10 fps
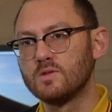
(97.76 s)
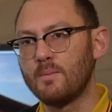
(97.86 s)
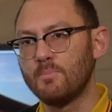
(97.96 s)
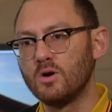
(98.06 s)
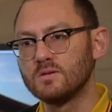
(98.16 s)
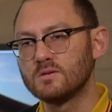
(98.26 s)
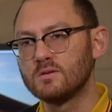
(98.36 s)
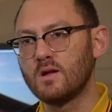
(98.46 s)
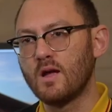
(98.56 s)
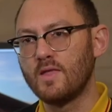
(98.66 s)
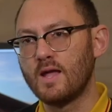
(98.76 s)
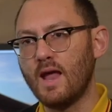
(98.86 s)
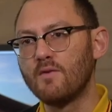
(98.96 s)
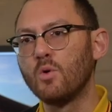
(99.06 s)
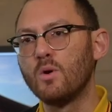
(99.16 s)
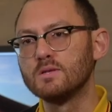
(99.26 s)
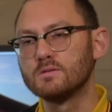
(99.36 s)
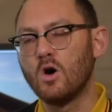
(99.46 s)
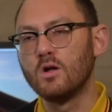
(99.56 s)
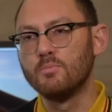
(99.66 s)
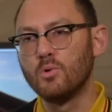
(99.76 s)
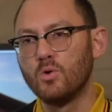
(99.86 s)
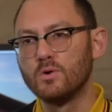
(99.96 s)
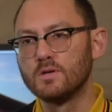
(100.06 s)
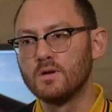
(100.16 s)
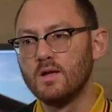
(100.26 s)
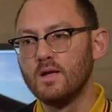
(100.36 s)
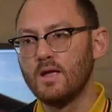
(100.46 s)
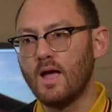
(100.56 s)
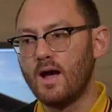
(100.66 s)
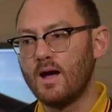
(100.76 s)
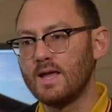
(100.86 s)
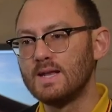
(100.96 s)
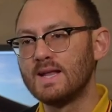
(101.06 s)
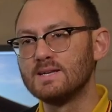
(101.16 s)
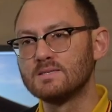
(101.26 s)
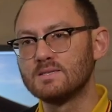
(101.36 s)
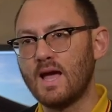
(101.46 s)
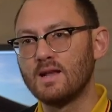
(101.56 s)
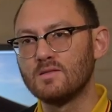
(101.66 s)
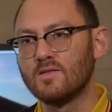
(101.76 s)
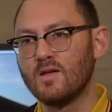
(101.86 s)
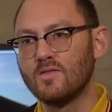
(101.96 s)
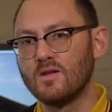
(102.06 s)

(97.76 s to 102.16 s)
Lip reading: that person and that everyone is on board in understanding that